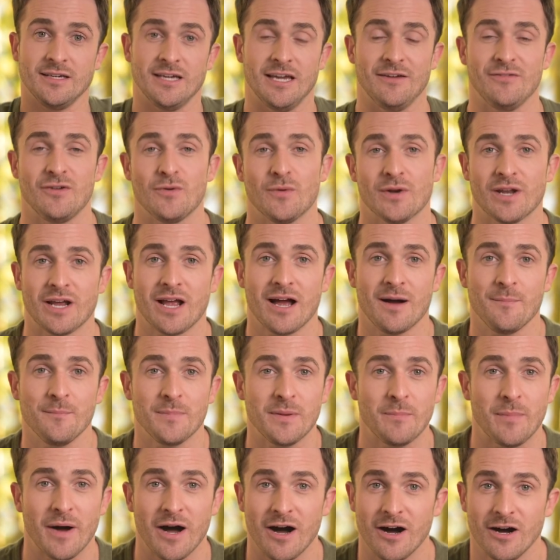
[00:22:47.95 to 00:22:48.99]
If you want to come
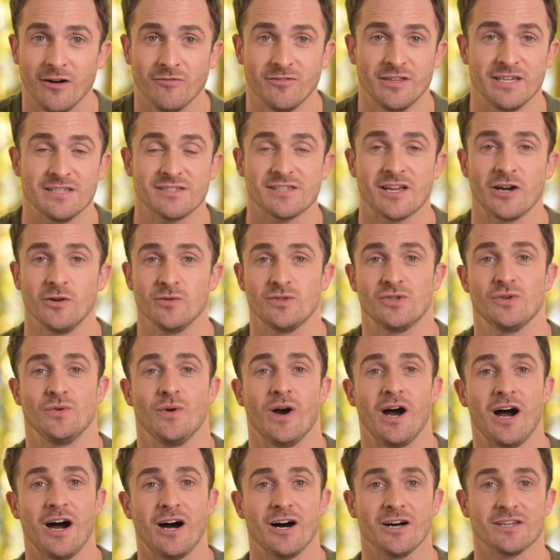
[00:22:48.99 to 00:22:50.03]
be part of this, go
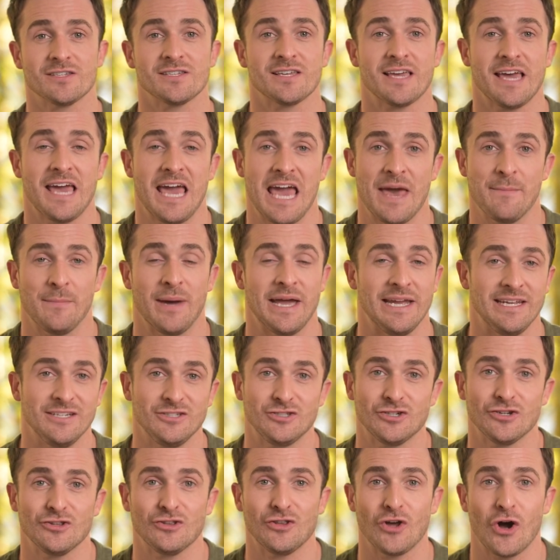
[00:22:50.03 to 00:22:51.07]
to ask m
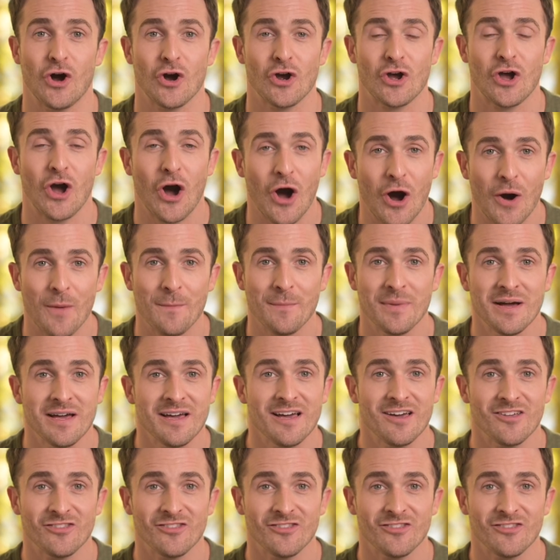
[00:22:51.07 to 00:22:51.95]
h dot com.